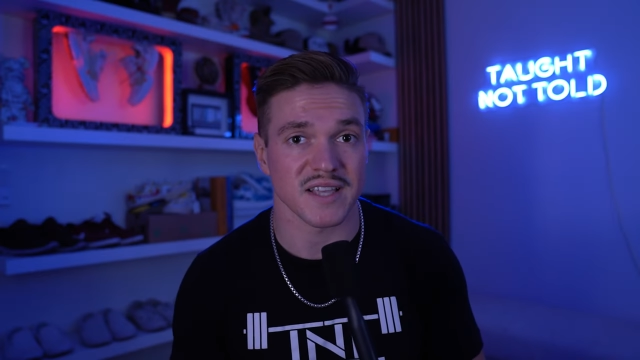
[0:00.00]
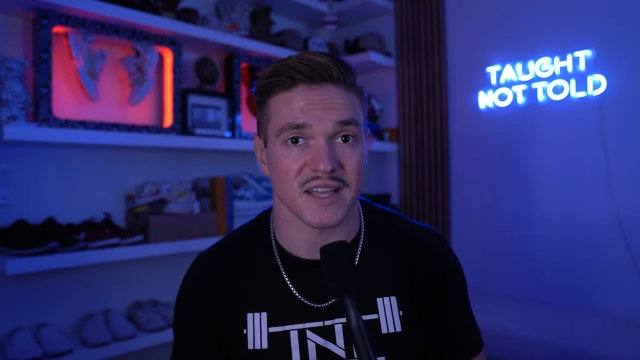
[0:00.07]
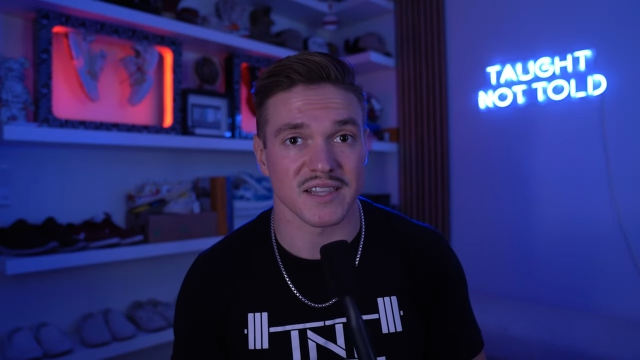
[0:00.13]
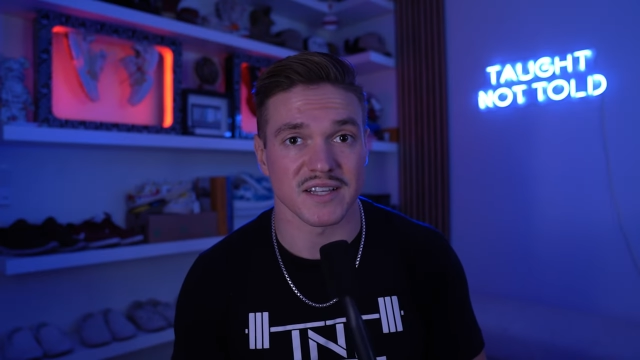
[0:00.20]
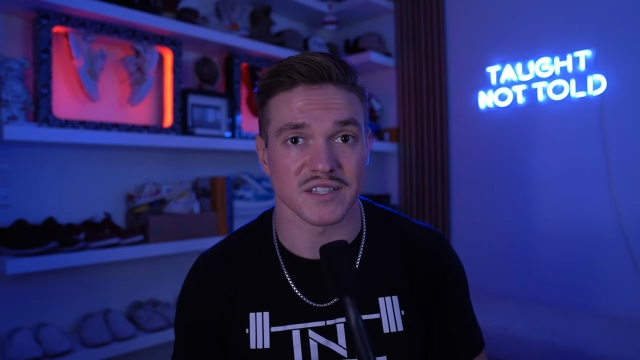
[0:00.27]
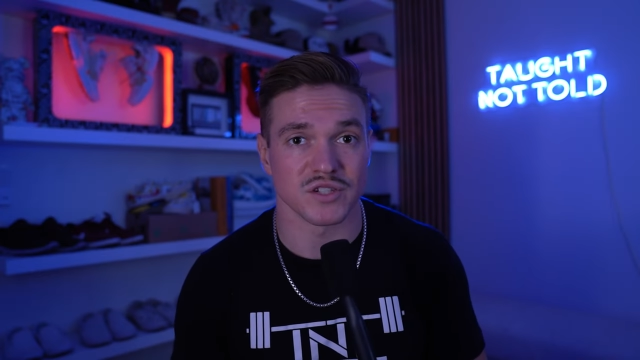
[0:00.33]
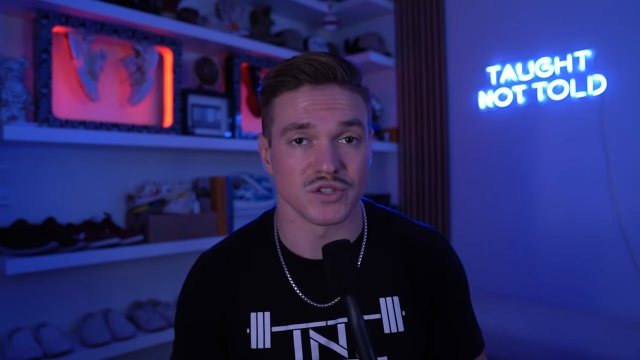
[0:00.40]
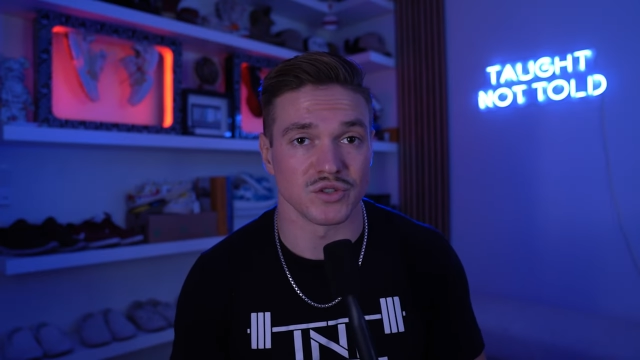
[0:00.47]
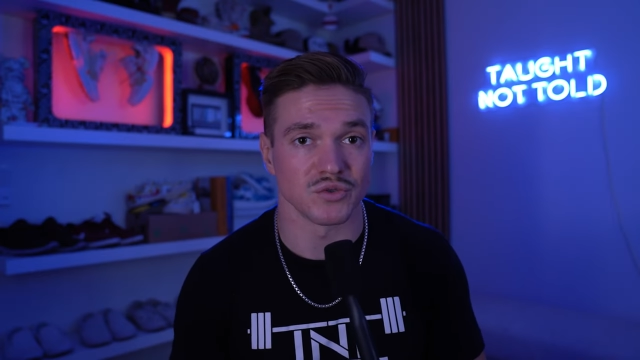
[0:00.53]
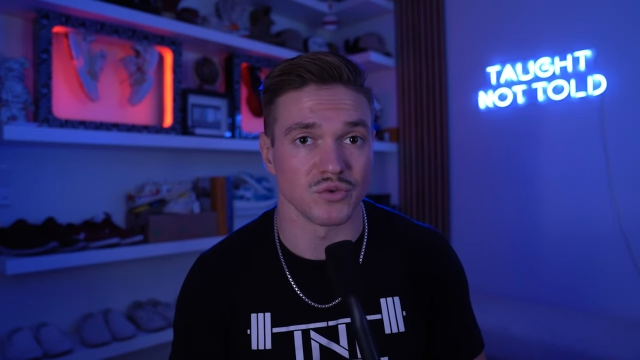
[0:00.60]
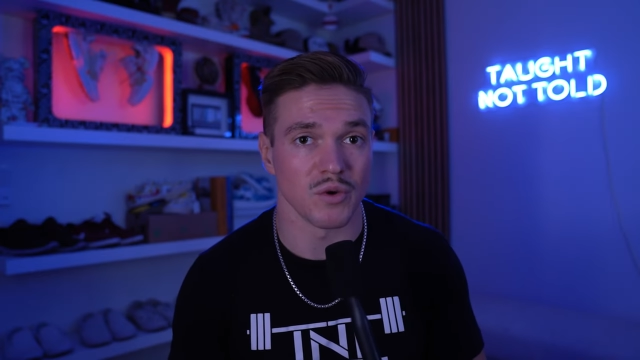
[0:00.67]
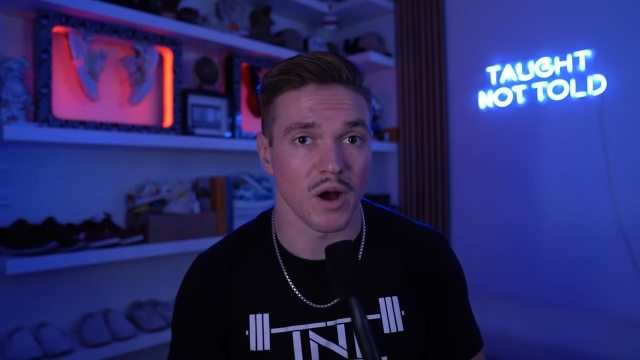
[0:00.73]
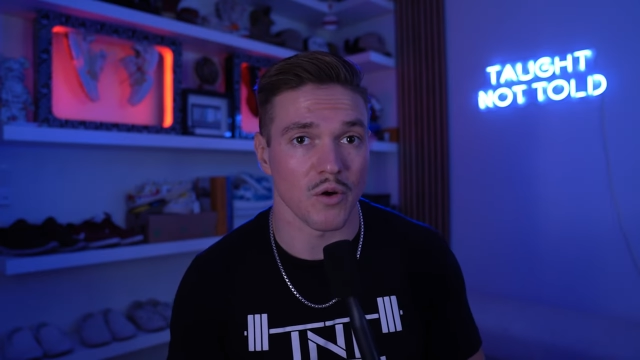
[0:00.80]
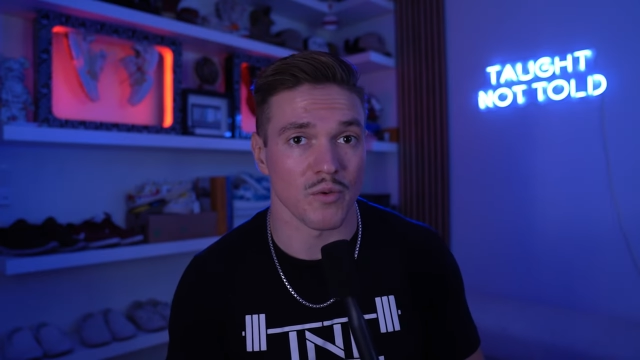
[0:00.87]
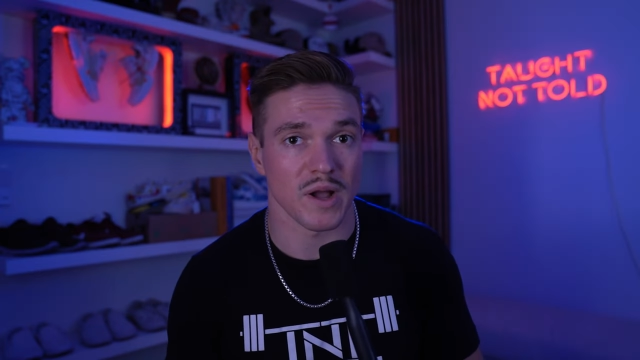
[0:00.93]
I like to
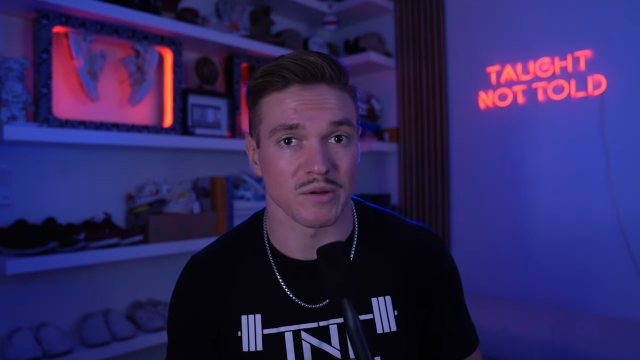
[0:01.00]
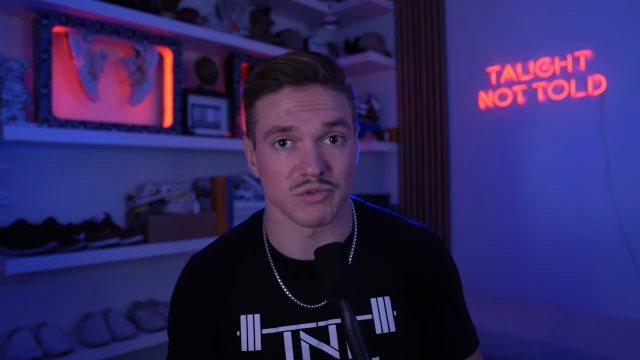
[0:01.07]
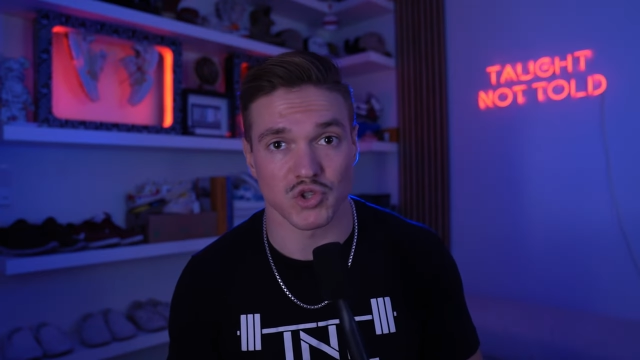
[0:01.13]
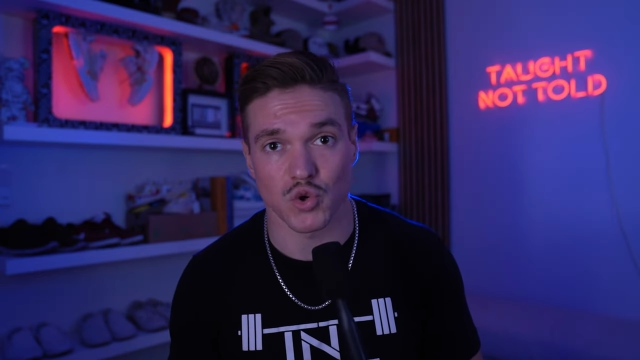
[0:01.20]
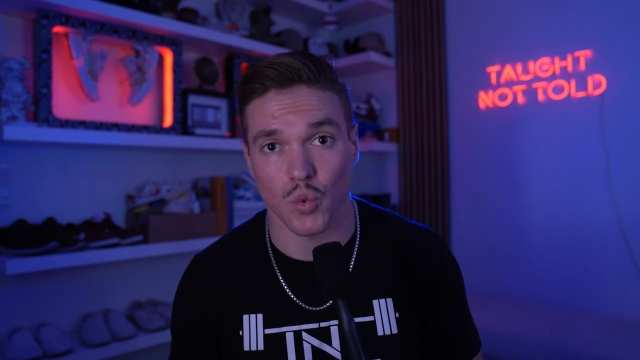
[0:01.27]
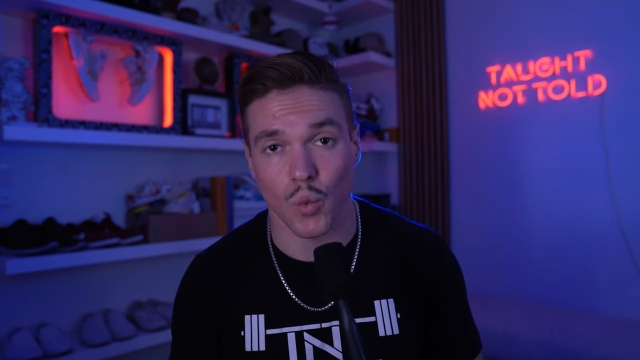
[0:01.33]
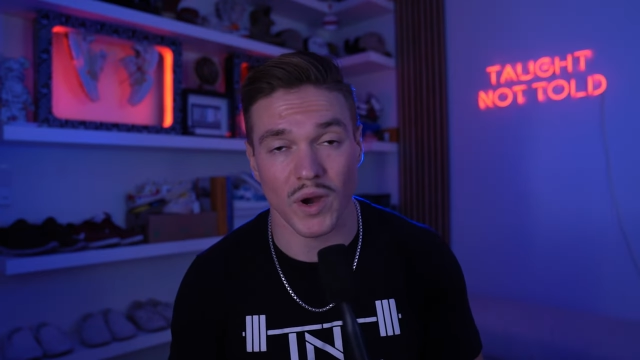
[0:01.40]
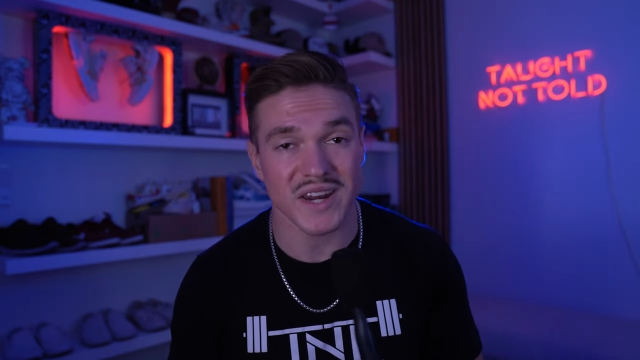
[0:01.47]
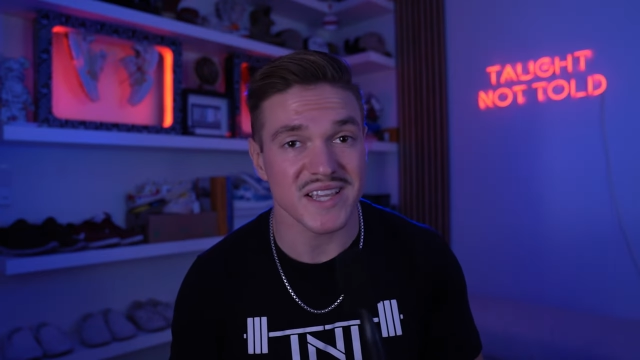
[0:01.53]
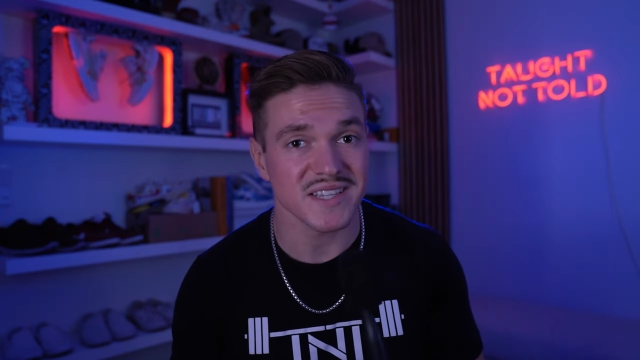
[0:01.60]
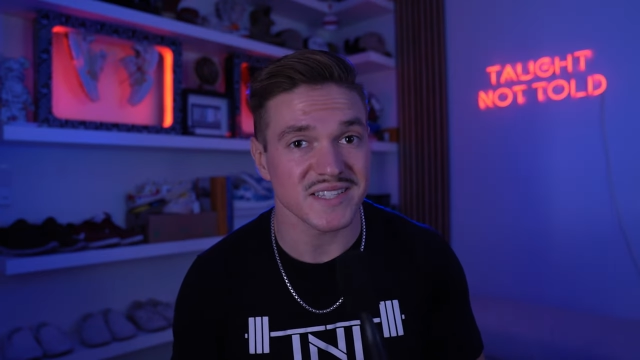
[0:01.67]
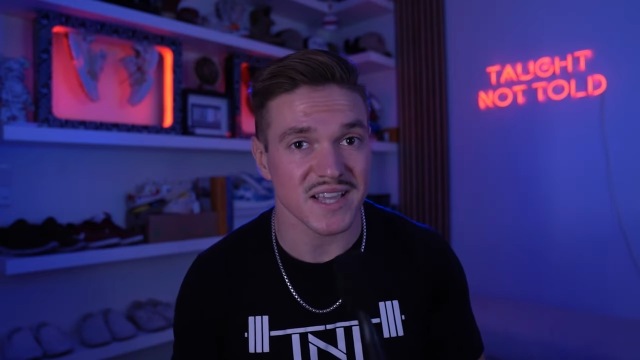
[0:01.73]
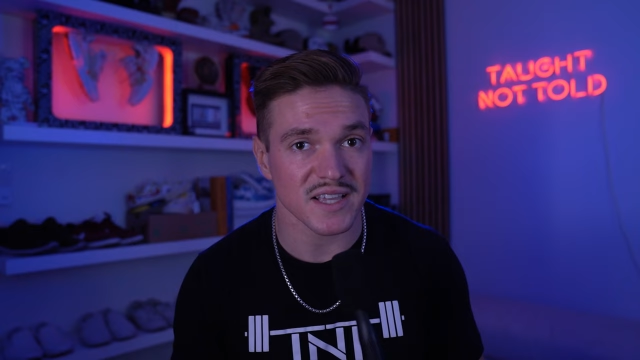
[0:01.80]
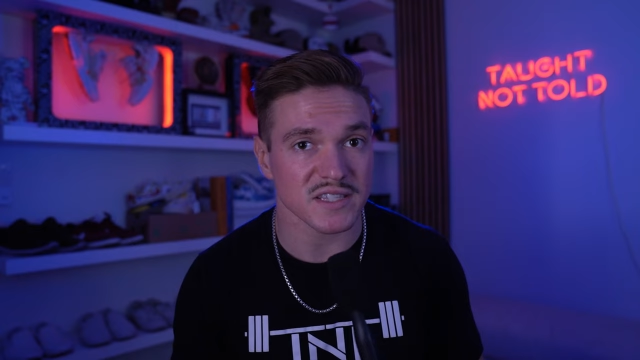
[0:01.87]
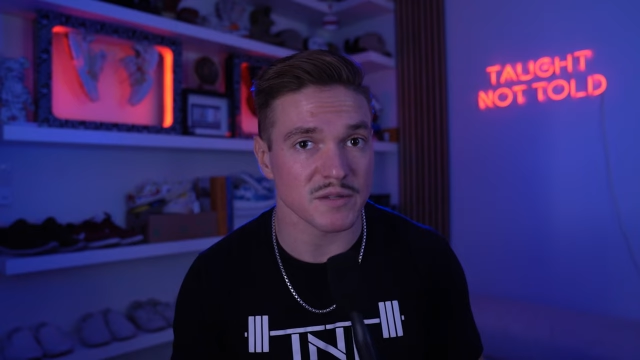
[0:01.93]
do around 20
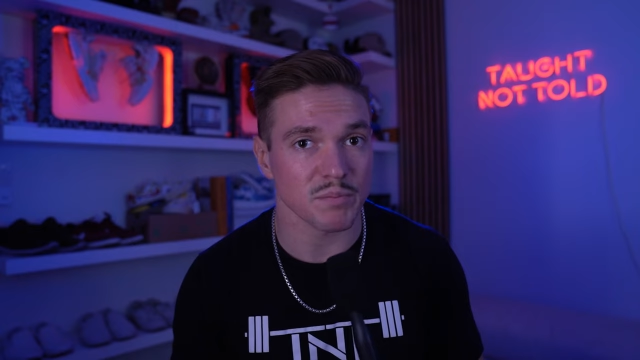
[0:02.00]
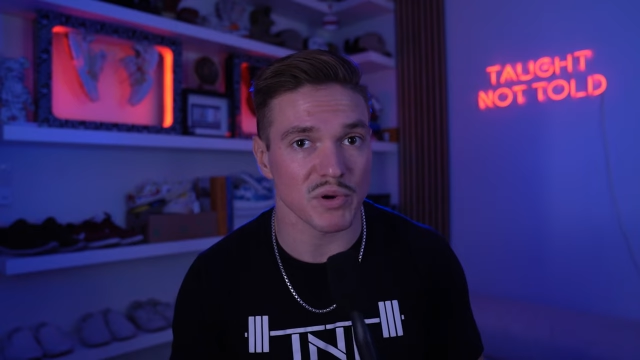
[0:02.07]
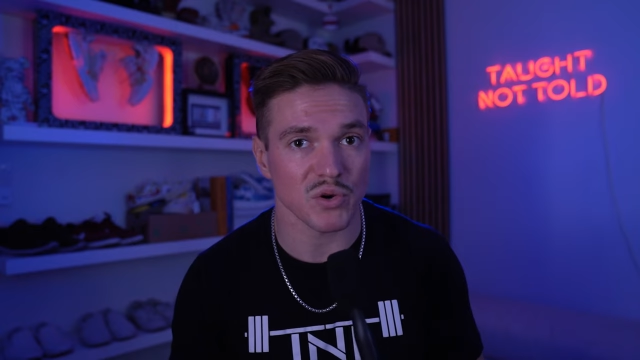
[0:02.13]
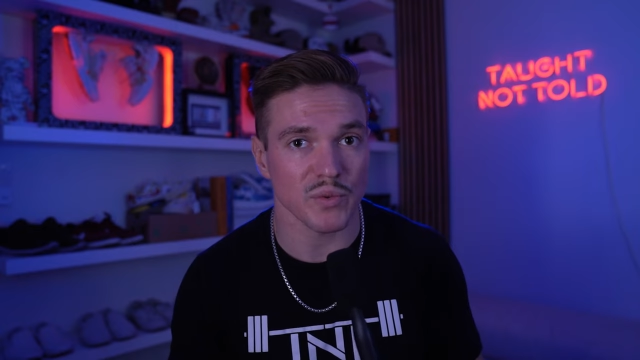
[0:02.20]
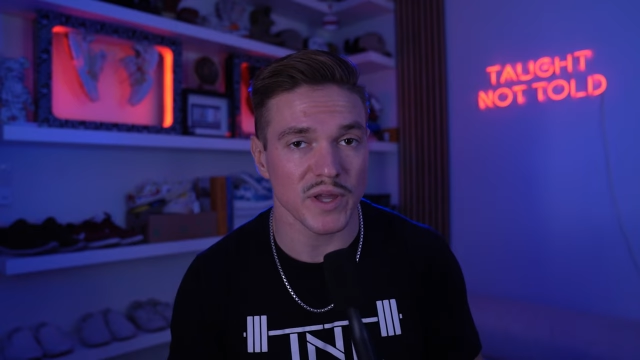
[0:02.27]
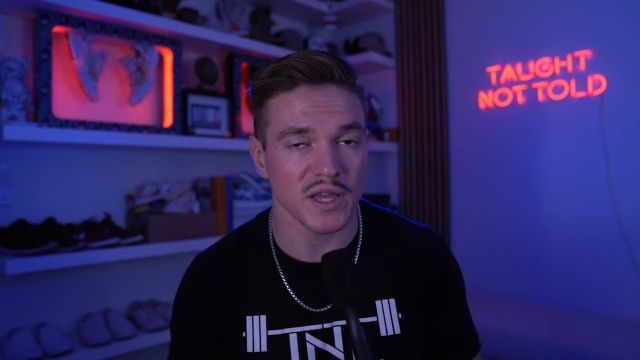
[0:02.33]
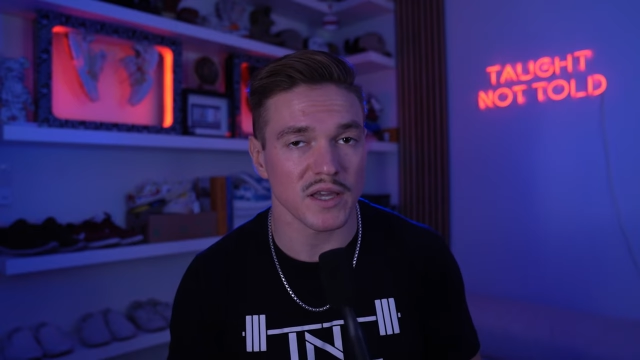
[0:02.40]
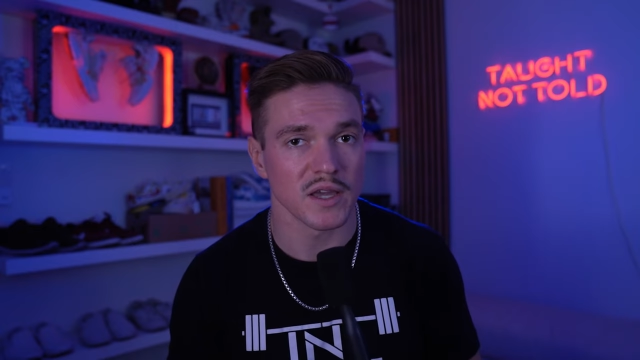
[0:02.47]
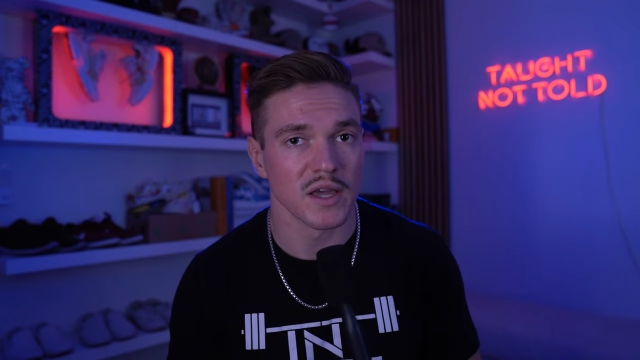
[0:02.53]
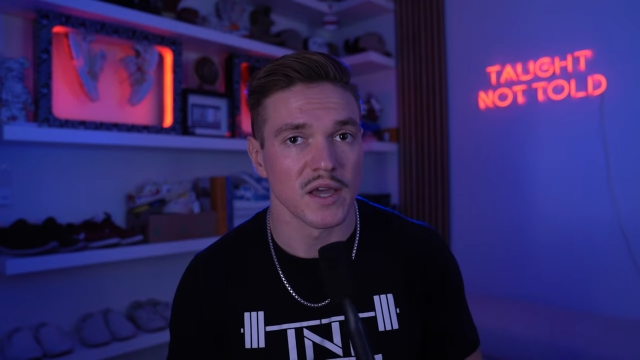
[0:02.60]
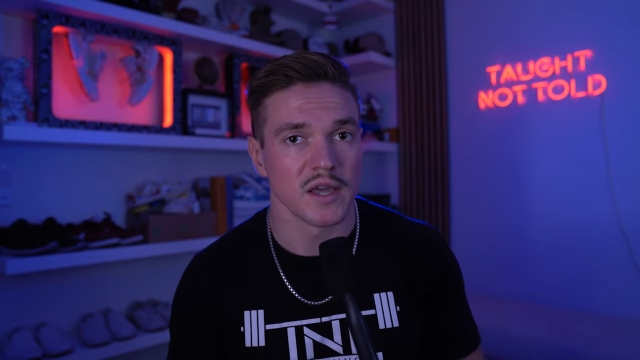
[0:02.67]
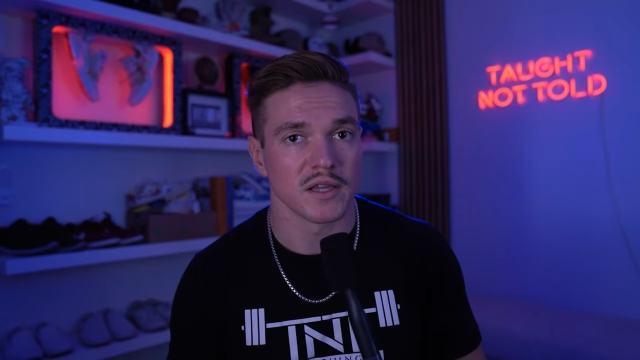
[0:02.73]
sets per week,